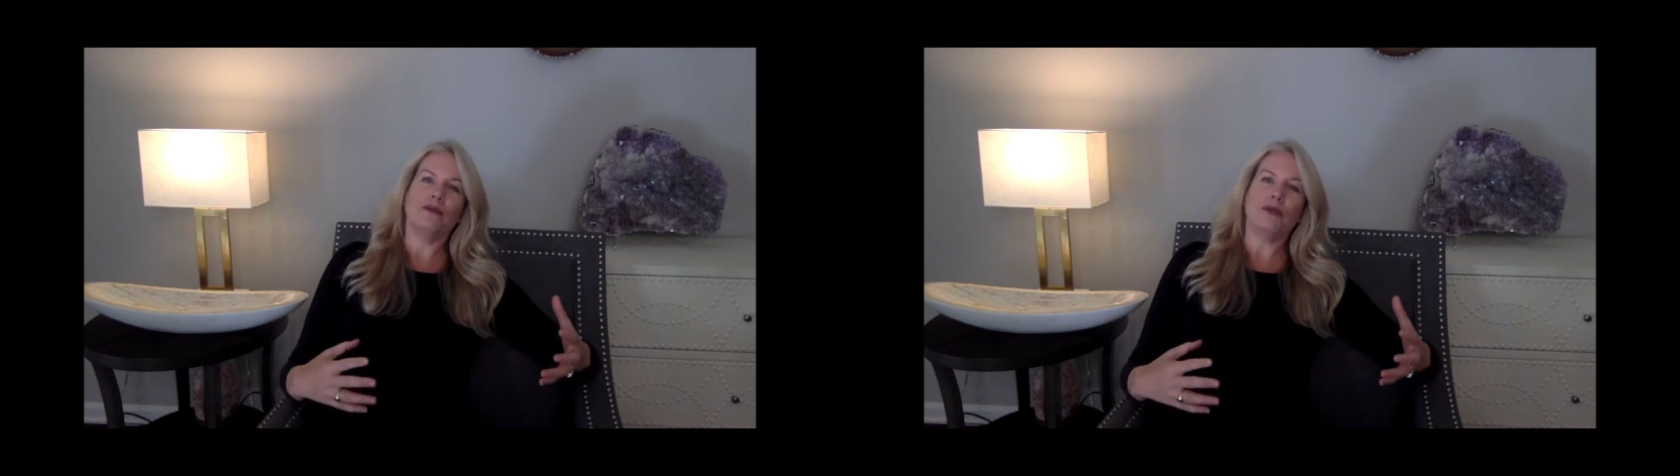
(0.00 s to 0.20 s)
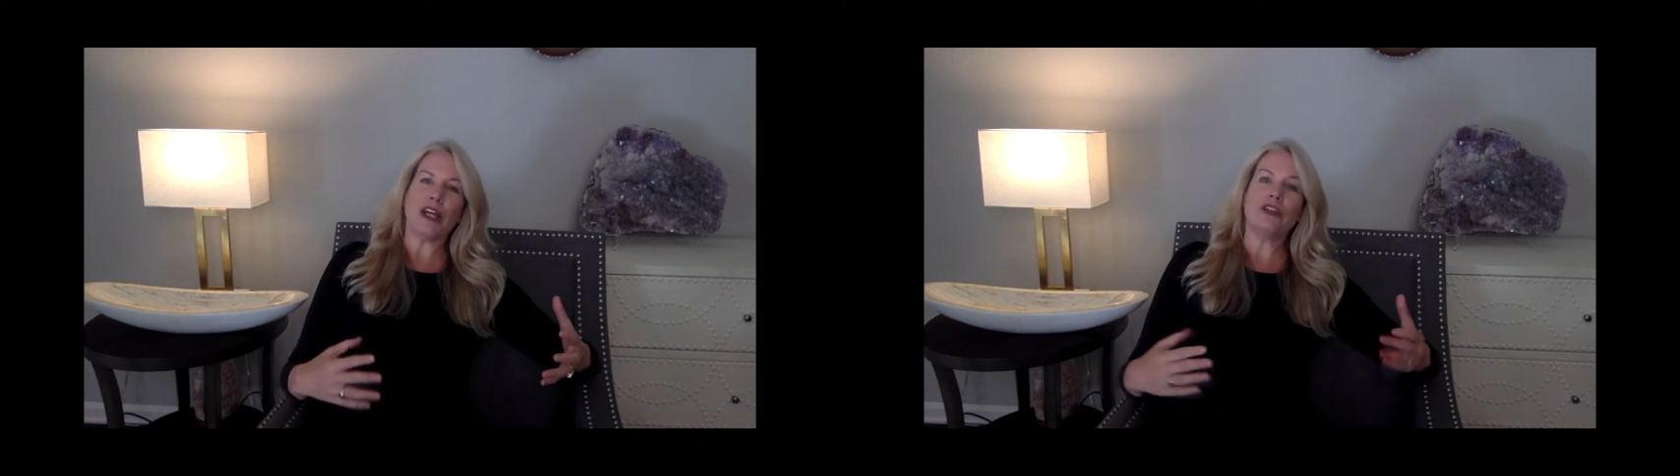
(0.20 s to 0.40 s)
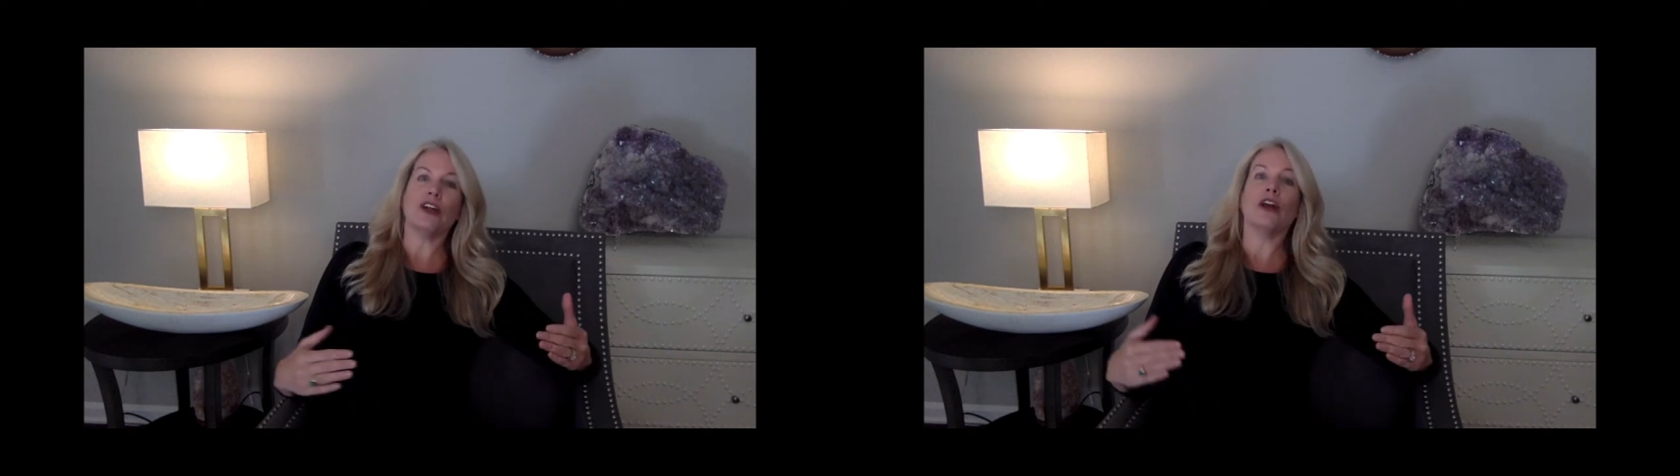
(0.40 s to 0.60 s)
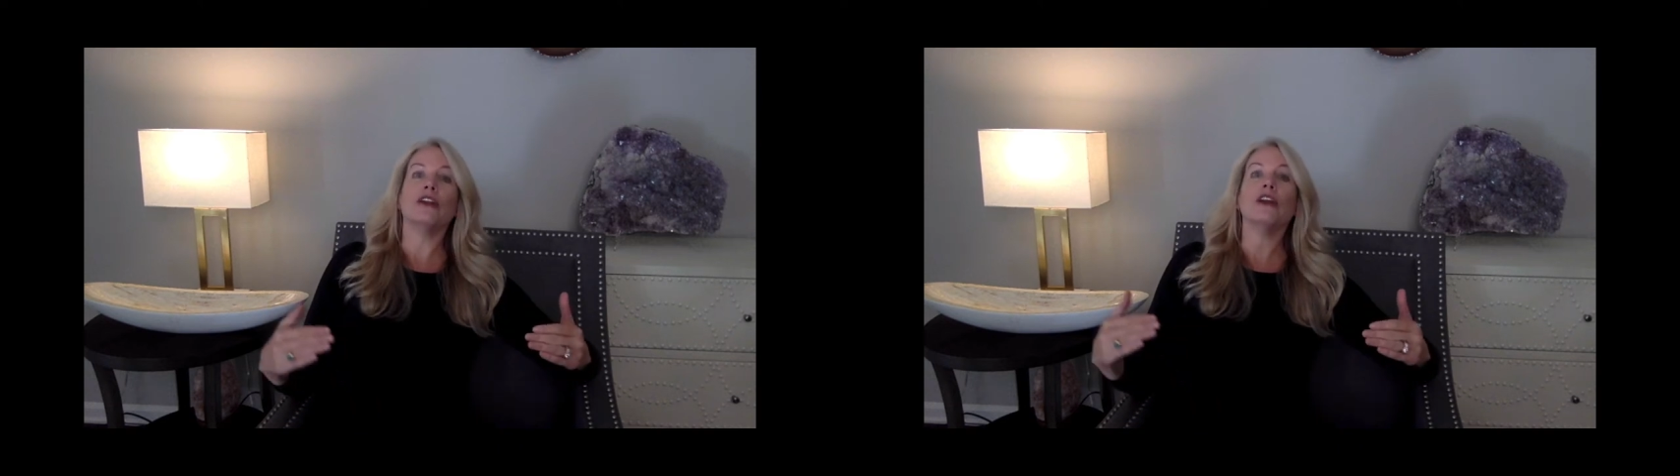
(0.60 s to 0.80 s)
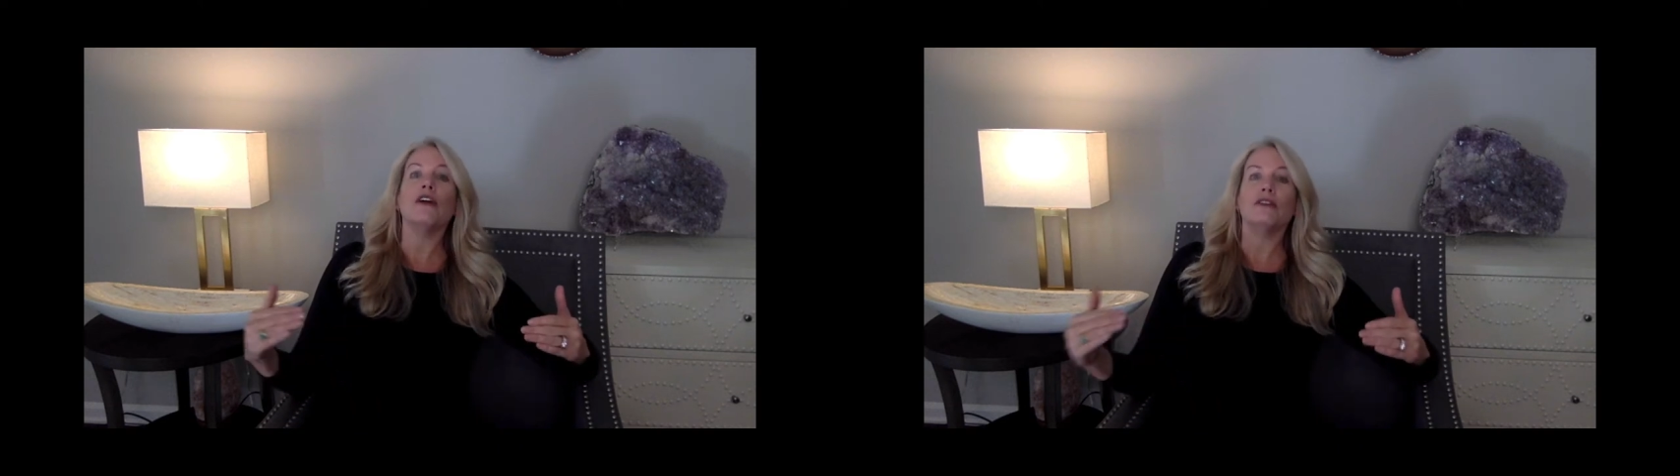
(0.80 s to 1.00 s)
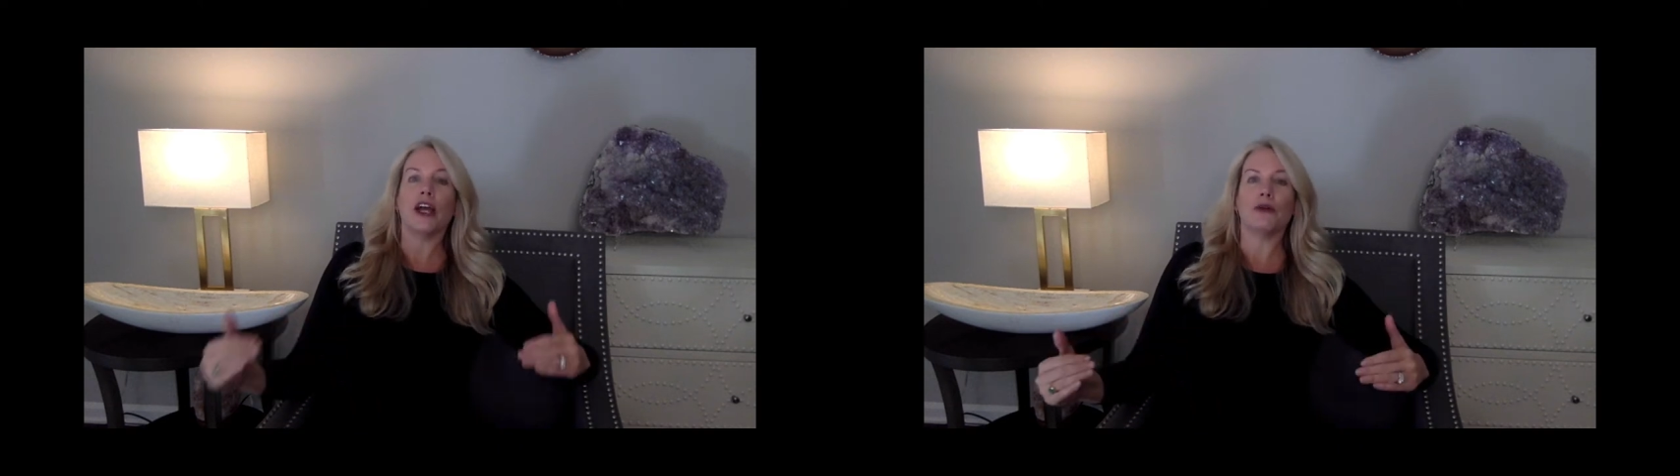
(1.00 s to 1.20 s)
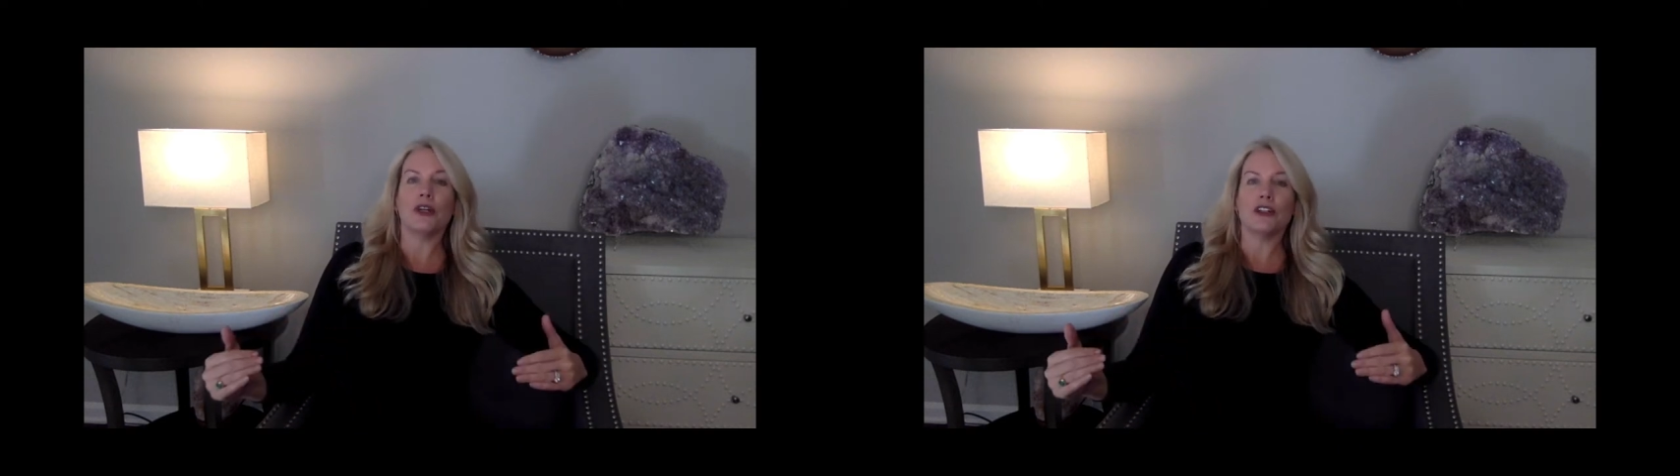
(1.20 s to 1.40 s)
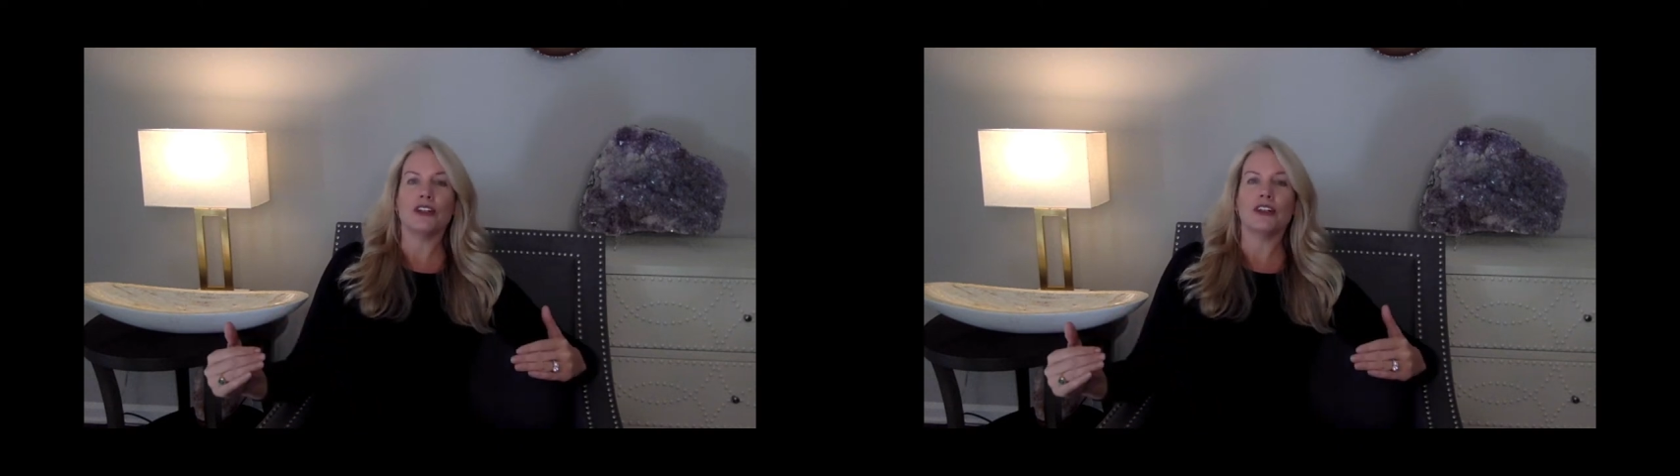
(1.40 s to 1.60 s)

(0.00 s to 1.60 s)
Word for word: based on the love language.